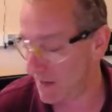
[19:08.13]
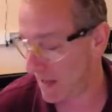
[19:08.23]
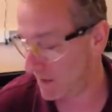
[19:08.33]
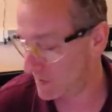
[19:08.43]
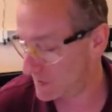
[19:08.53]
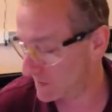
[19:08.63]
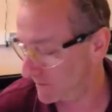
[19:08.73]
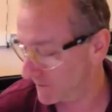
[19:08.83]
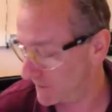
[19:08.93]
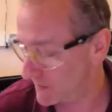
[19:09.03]
damage.
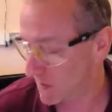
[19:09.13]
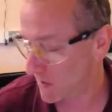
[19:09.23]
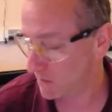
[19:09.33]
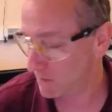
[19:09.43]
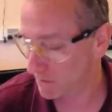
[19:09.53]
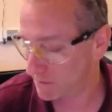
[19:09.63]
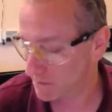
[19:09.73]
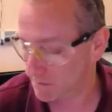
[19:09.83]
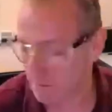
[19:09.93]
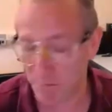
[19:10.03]
So
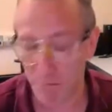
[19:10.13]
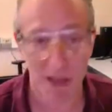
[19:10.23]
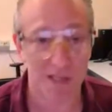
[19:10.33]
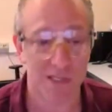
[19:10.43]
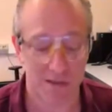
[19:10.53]
best